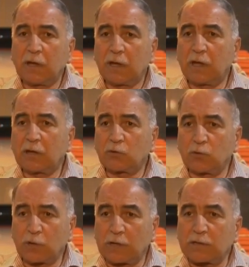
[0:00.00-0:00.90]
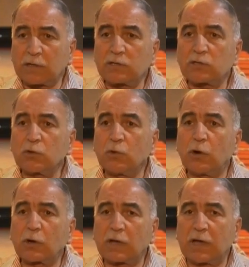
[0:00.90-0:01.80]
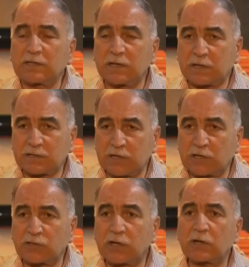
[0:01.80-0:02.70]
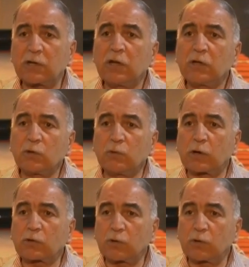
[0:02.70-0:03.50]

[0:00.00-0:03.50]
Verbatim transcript: uh, two countries to work as a researcher, to work